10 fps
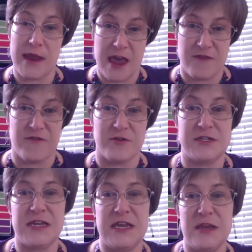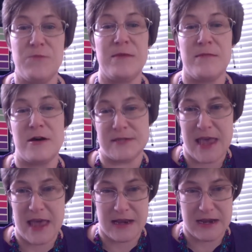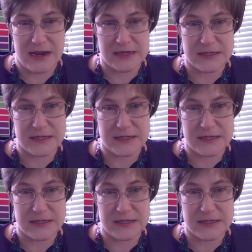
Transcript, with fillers: effort to keep emails edited.